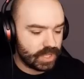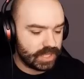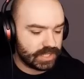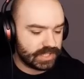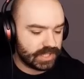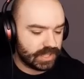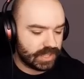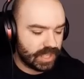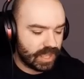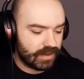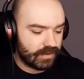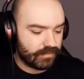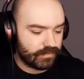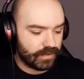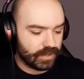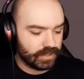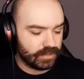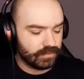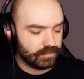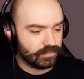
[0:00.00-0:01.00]
Isn't that
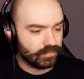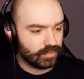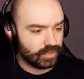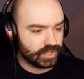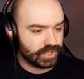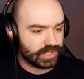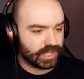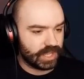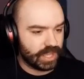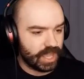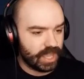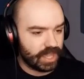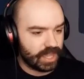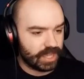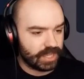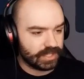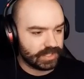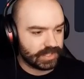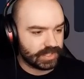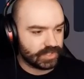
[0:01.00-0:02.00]
fun? We're just like, hey
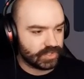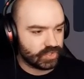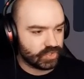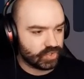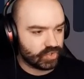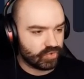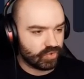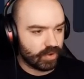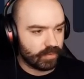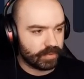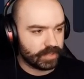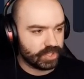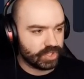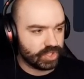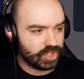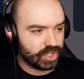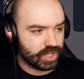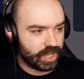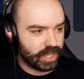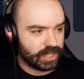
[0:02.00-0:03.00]
guys, let's just drop a
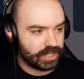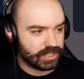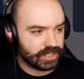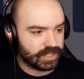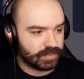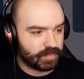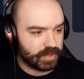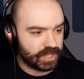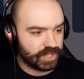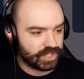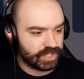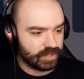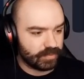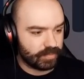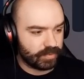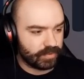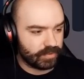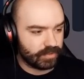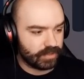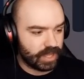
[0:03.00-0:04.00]
giant
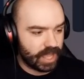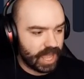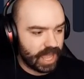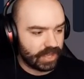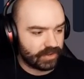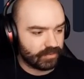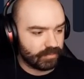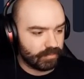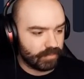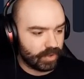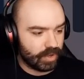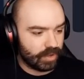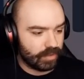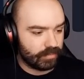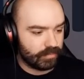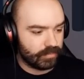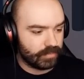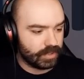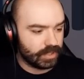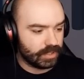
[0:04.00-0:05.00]
spaceship atom
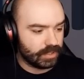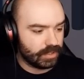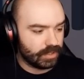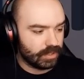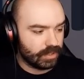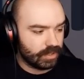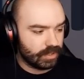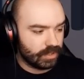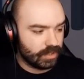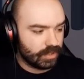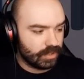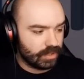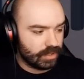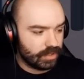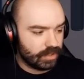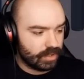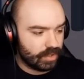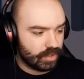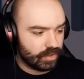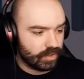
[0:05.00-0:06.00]
bomb
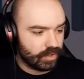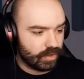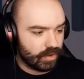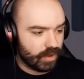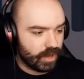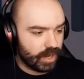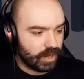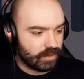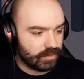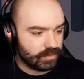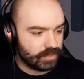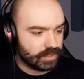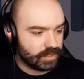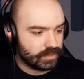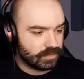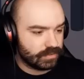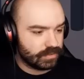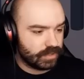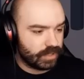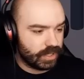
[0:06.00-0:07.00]
on the
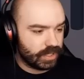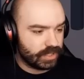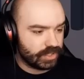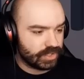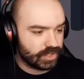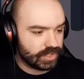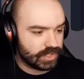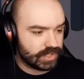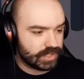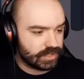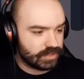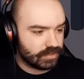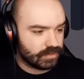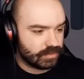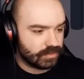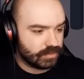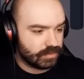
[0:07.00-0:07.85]
ground and just